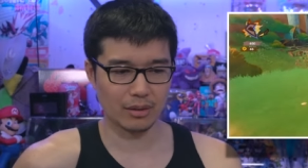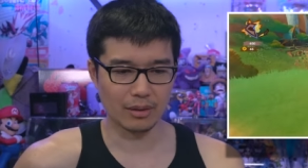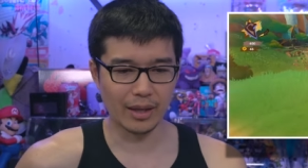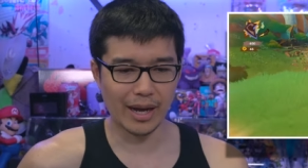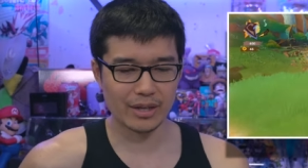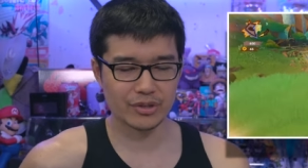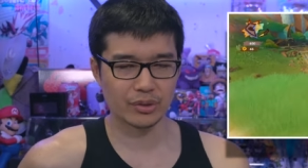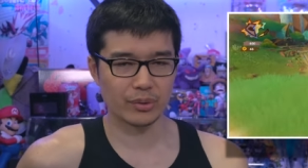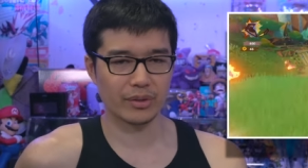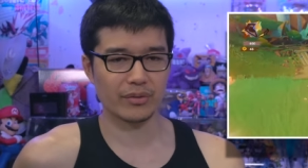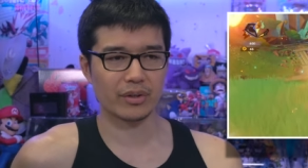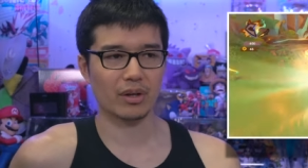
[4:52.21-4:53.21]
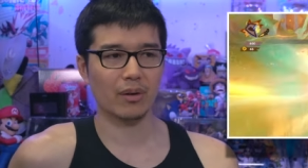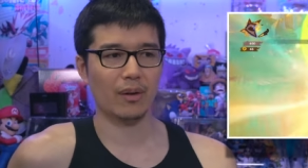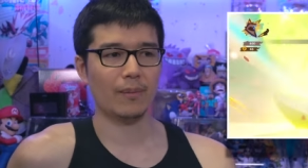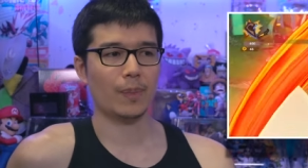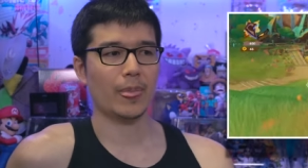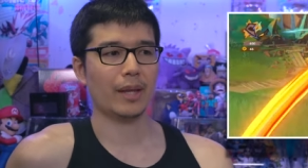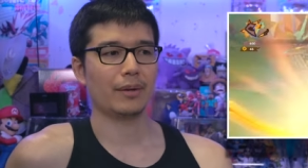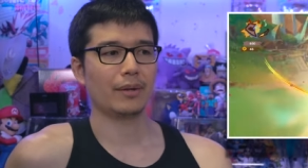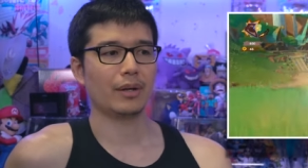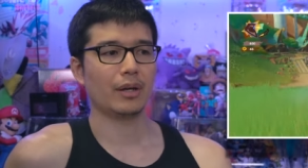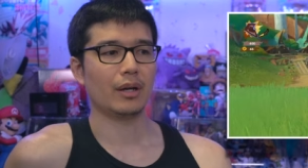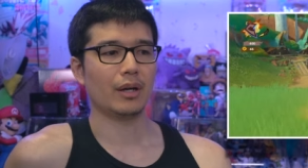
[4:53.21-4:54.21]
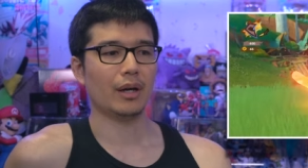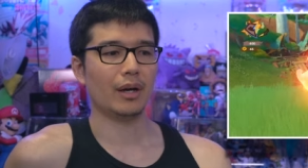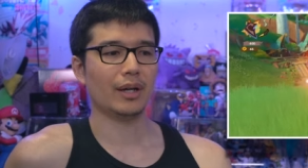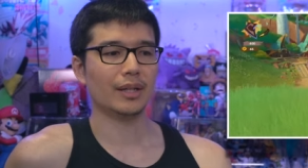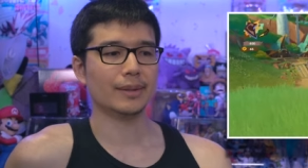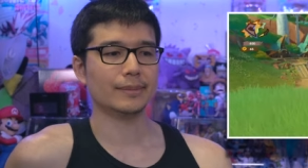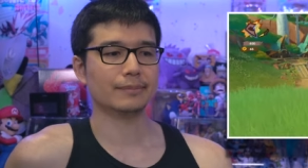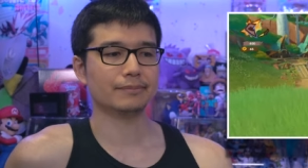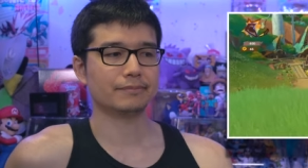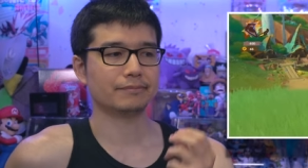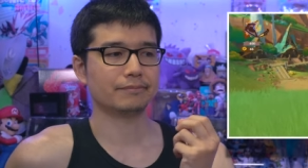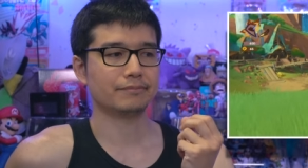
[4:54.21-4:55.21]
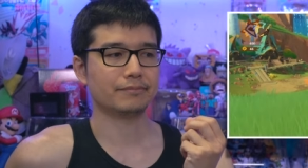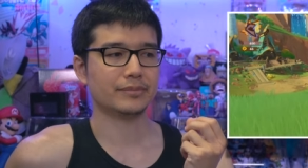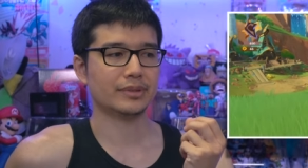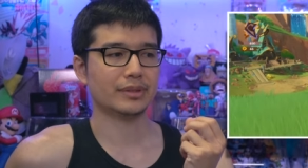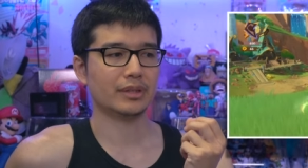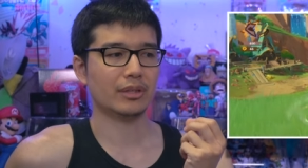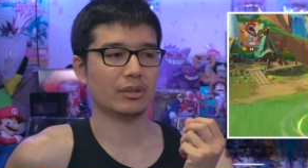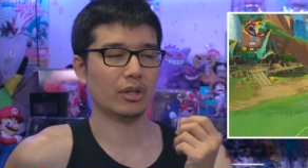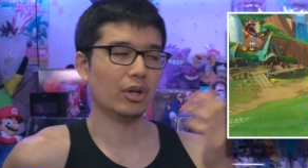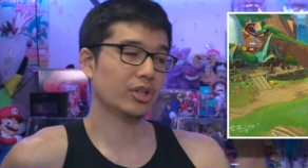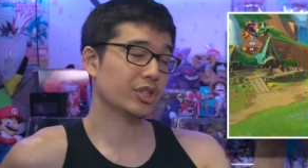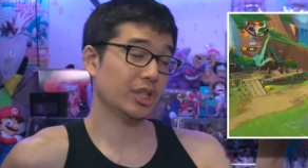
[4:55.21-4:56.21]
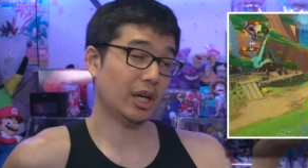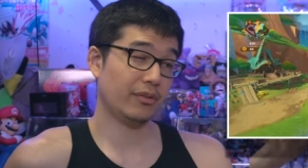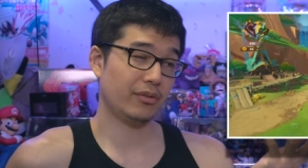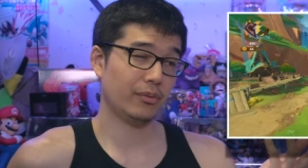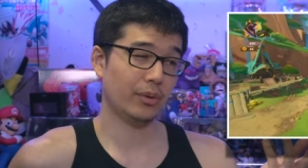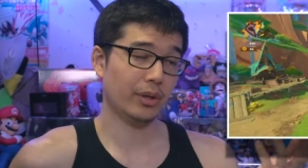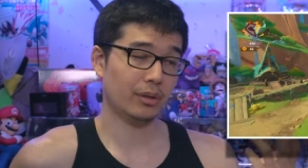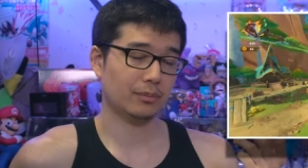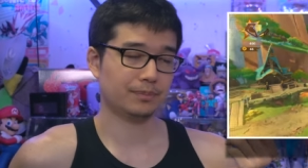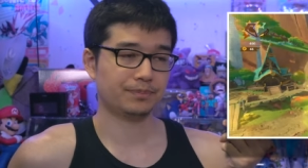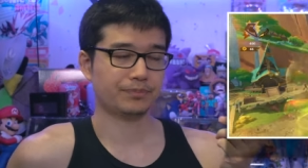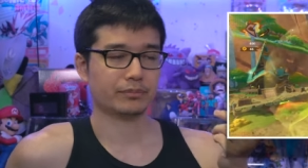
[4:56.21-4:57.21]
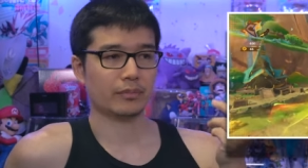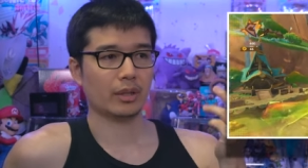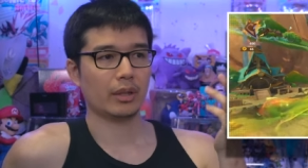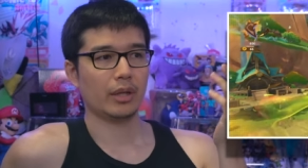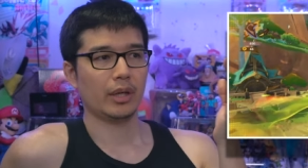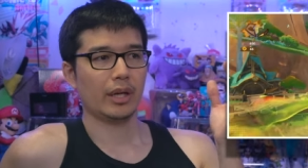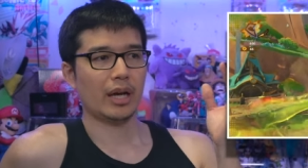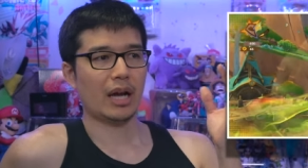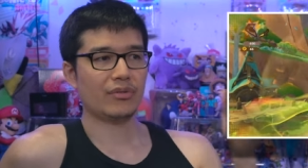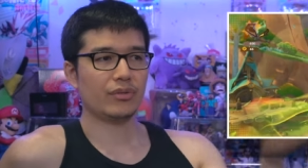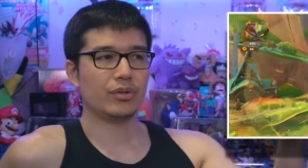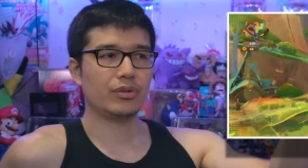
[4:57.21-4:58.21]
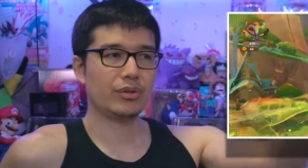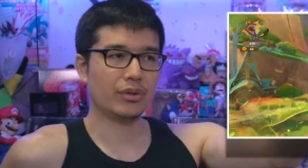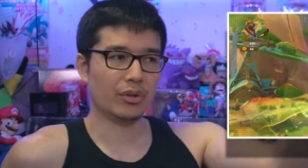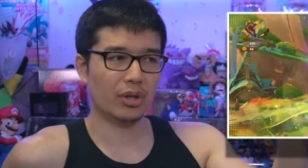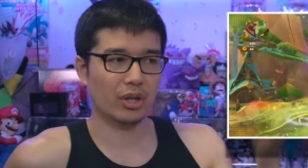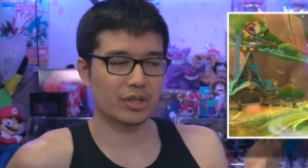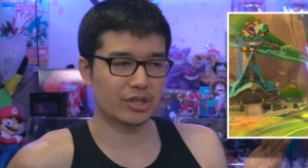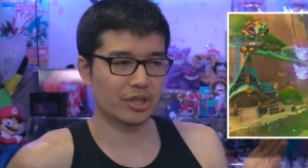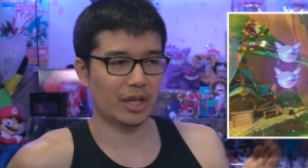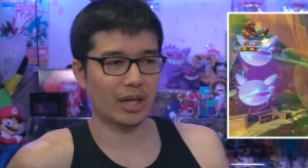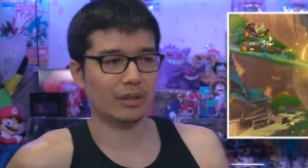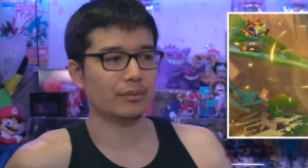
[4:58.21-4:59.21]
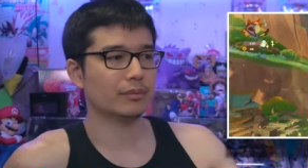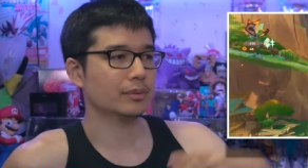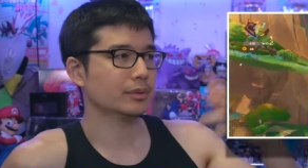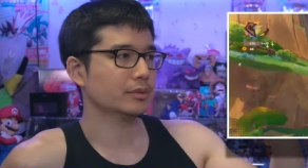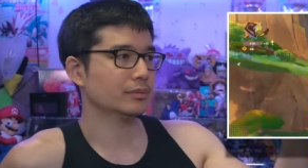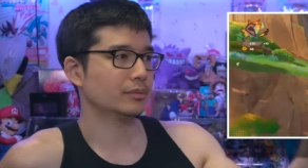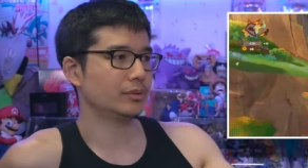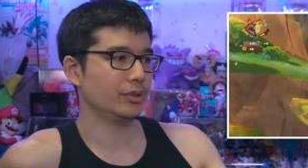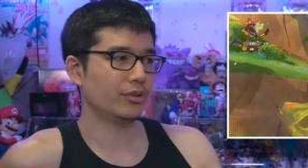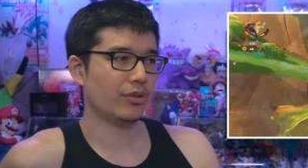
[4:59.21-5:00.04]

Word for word: latch or whatever you call it, um, the hook shot, if you will. After you do your hook shot, you